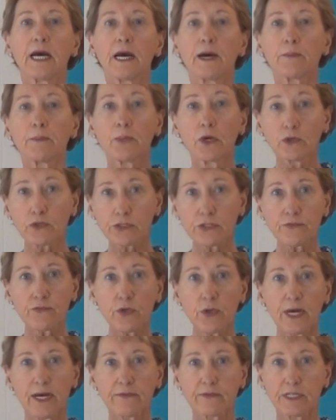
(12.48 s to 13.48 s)
Most of you
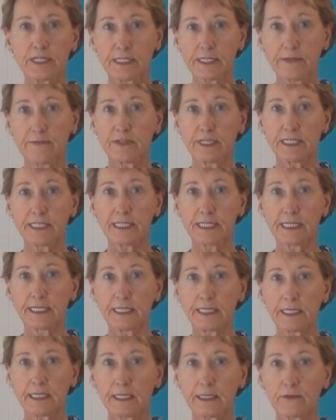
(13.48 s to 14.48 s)
have the
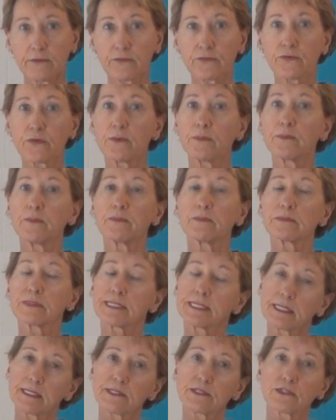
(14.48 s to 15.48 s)
DVD from
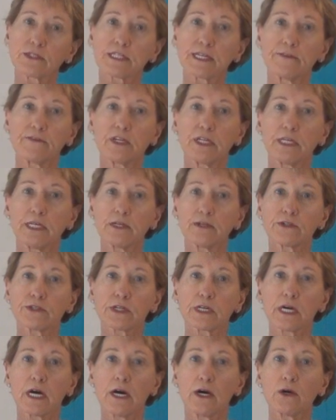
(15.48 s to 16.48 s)
6 or 7 years
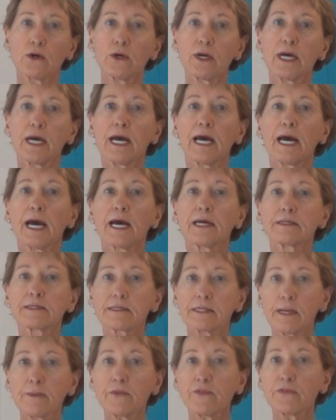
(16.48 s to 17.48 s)
ago, and
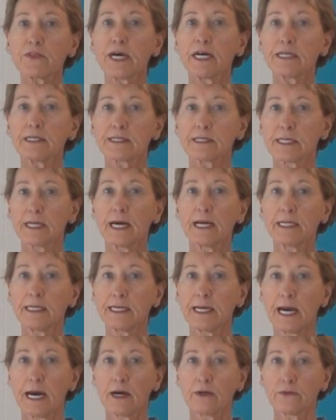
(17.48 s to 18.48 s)
some of that is
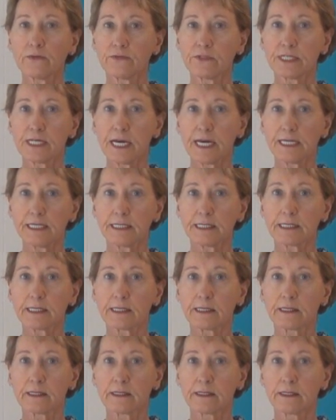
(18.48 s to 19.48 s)
slightly out of date.
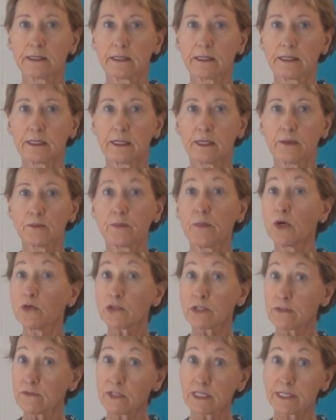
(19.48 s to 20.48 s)

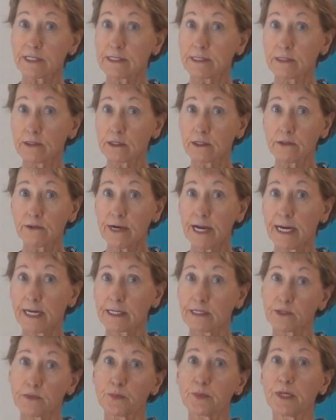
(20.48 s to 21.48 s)
Most of it's still
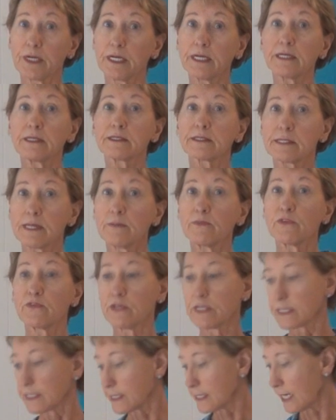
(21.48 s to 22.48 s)
correct, but some of
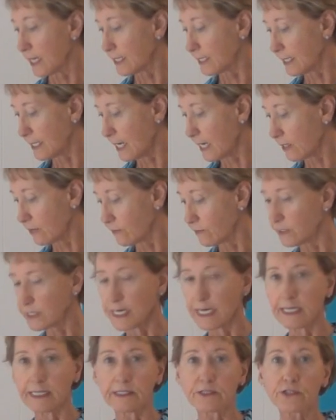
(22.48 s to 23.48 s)
it's slightly out of
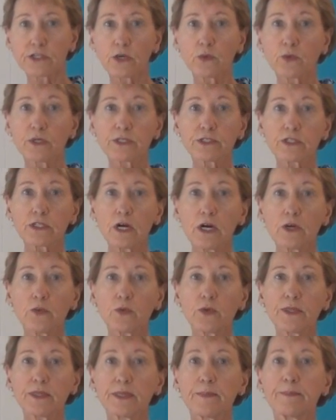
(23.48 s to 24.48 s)
date. So we'll start
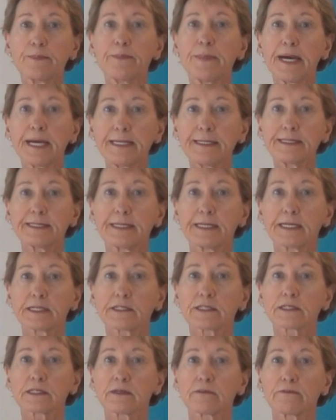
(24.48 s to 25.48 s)
with the
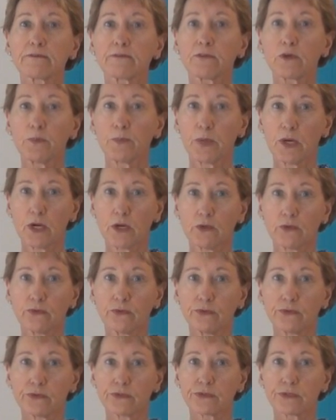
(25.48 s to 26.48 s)
basics for
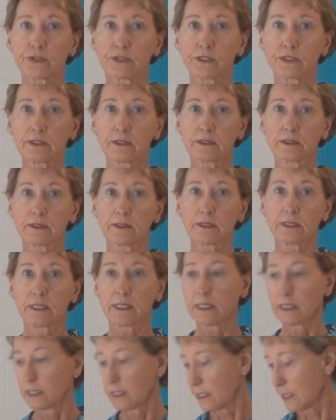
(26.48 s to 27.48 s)
bones.
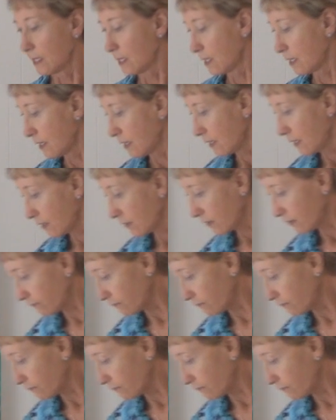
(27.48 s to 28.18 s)
The